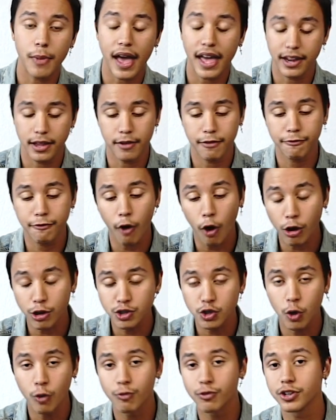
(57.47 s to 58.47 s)
and it
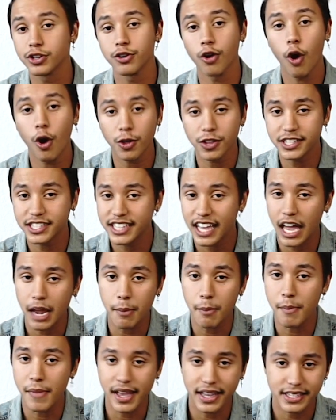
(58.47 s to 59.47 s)
falls over, and all the
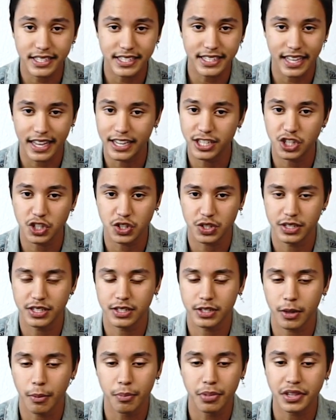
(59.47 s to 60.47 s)
sand mixes, and it just
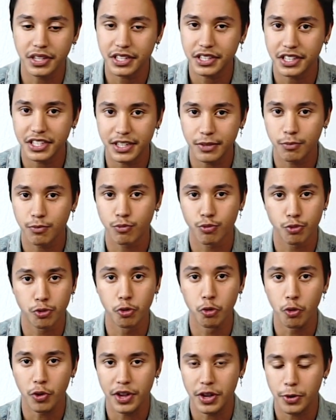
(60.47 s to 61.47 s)
is completely
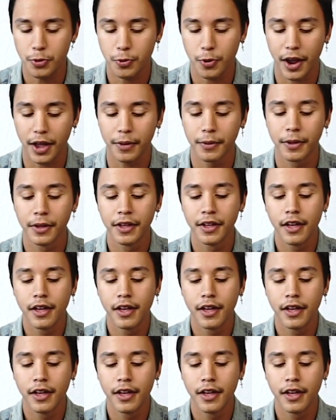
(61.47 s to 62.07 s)
ruined, right?